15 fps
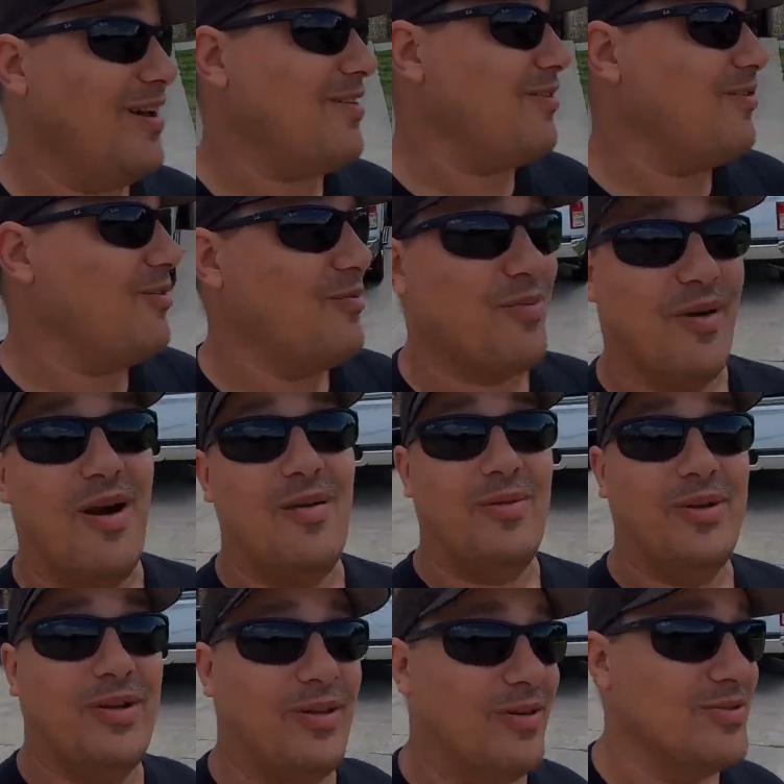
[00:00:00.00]
I don't know,
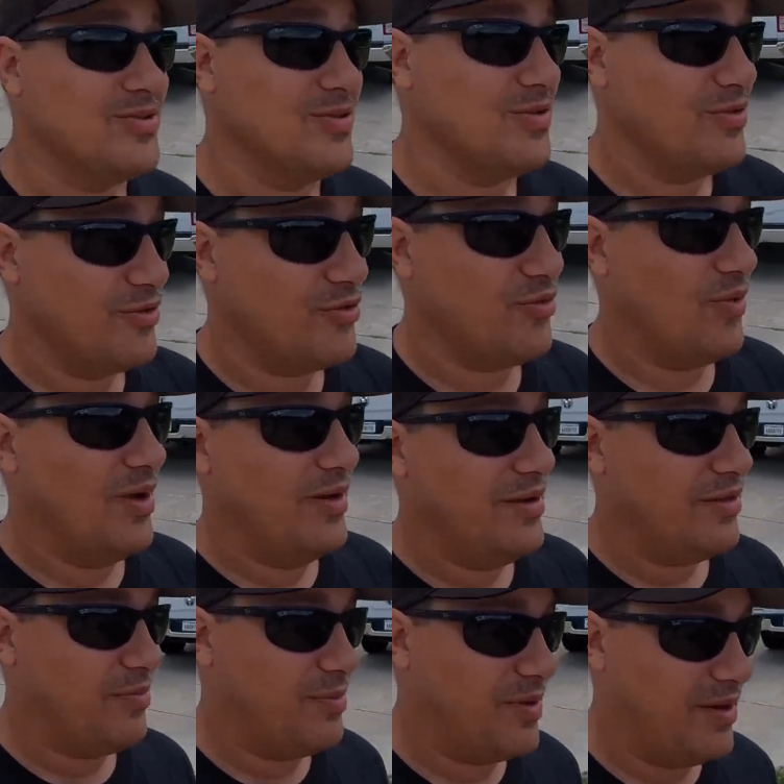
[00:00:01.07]
probably closer to the
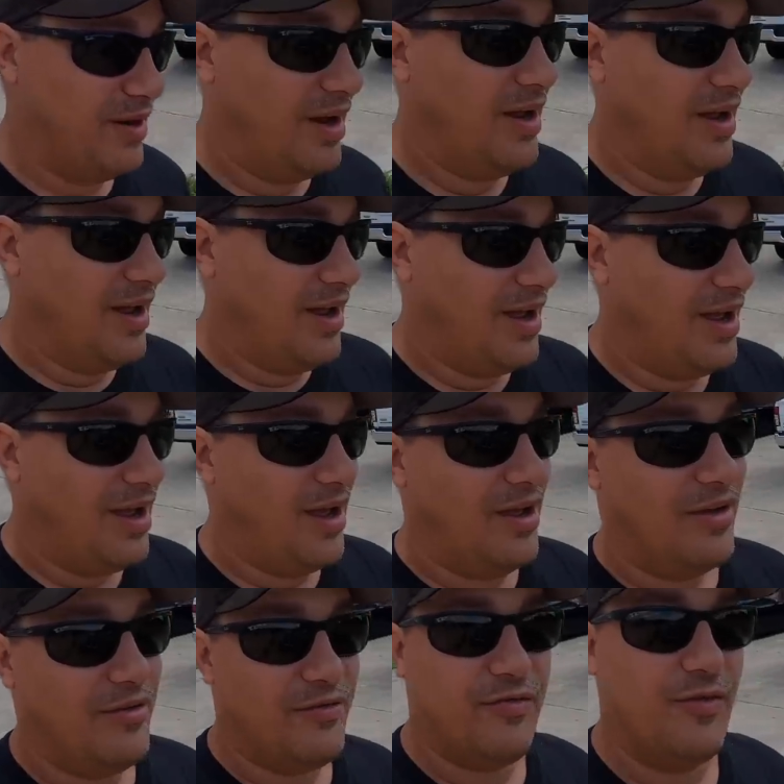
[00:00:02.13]
20th, but
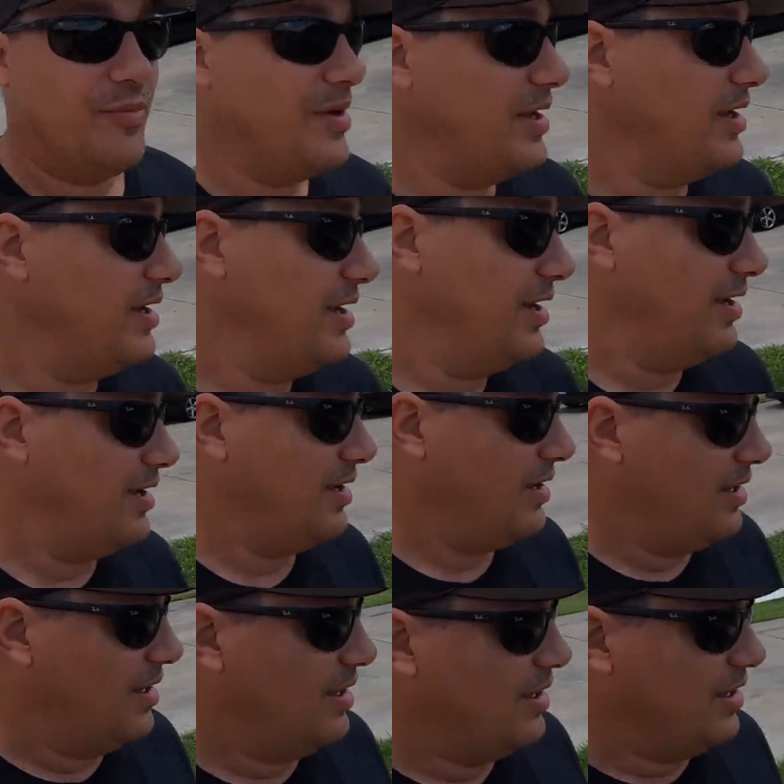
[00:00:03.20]
uh, for me,
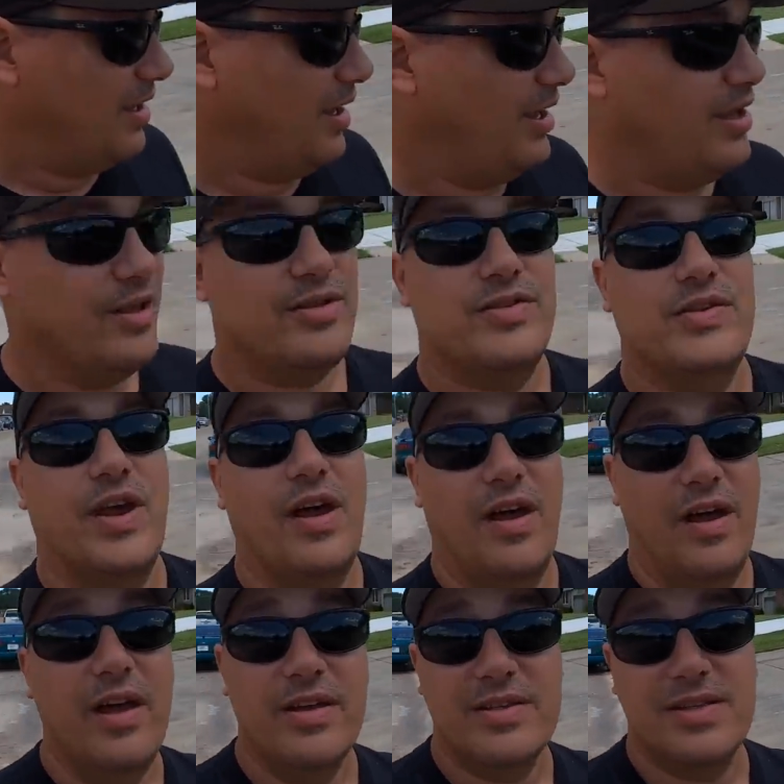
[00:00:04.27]
it's, uh,
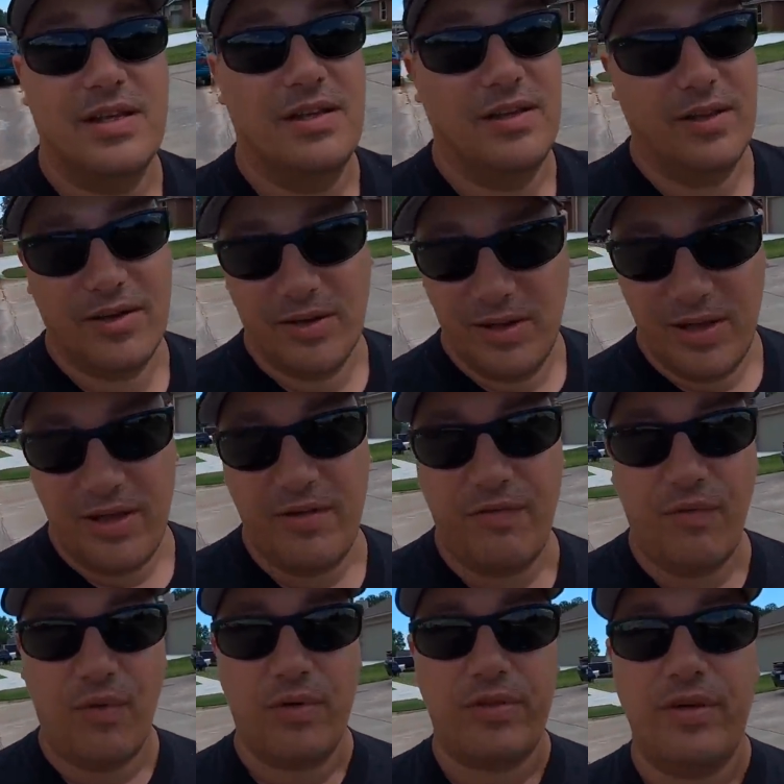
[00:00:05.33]
it's literally
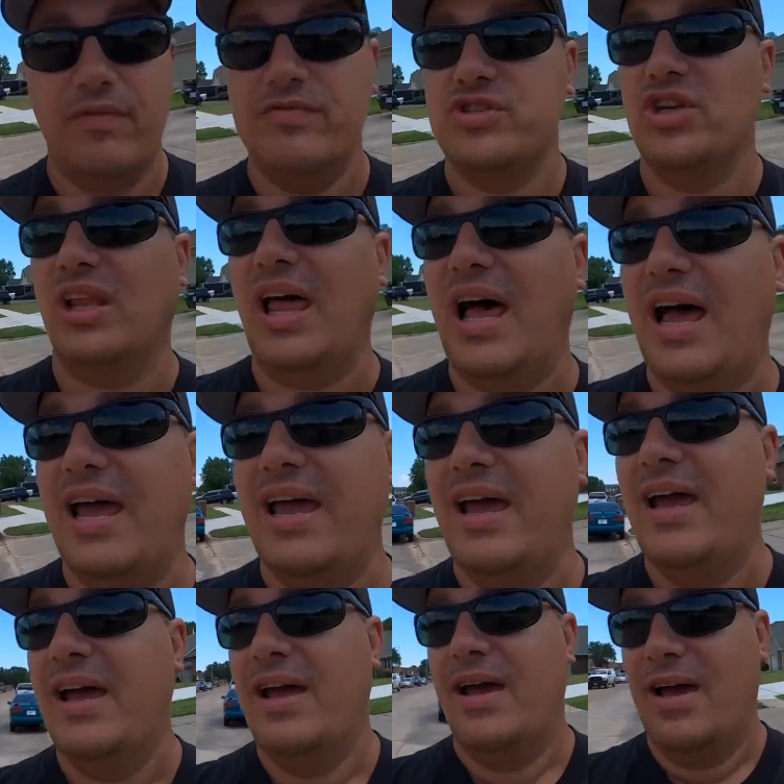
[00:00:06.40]
4th of July.
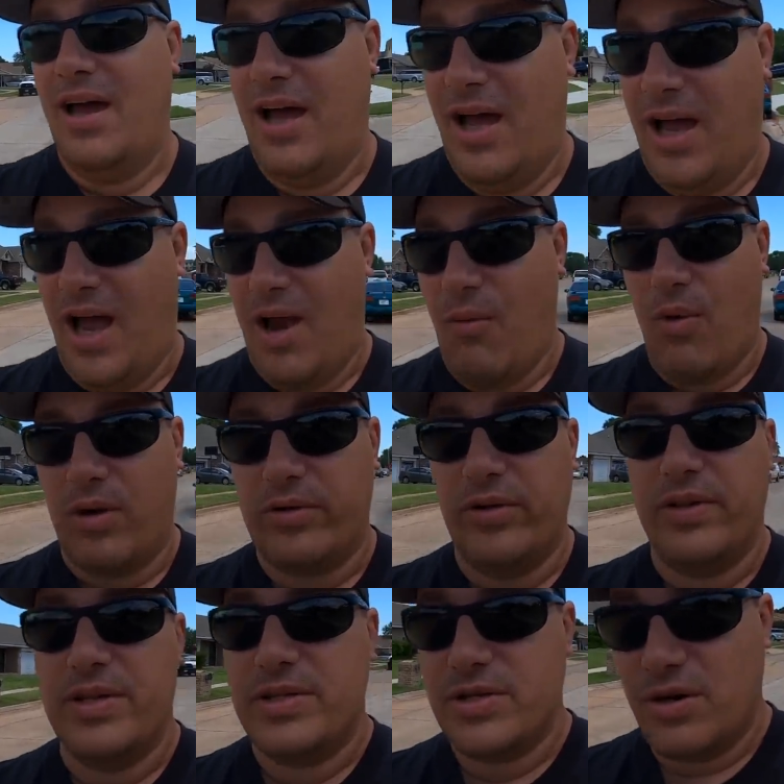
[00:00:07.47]
I worked on this